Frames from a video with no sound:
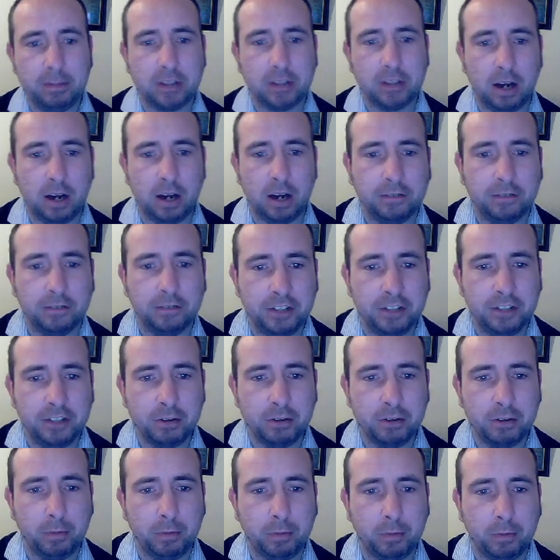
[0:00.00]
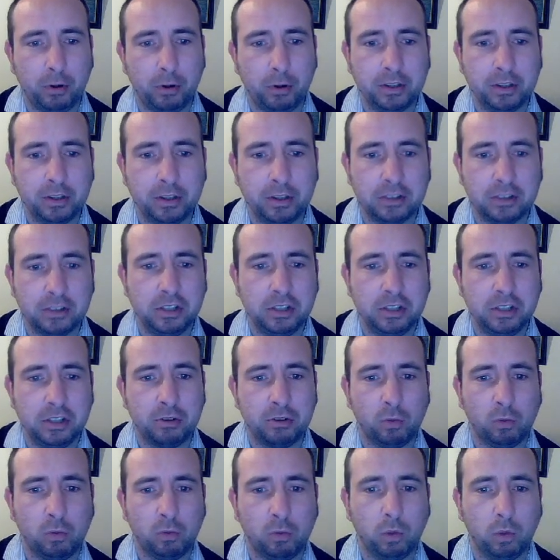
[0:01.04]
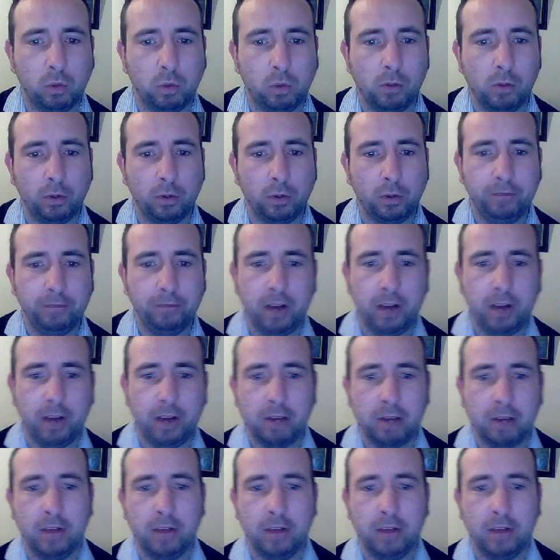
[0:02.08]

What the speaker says: of 0.015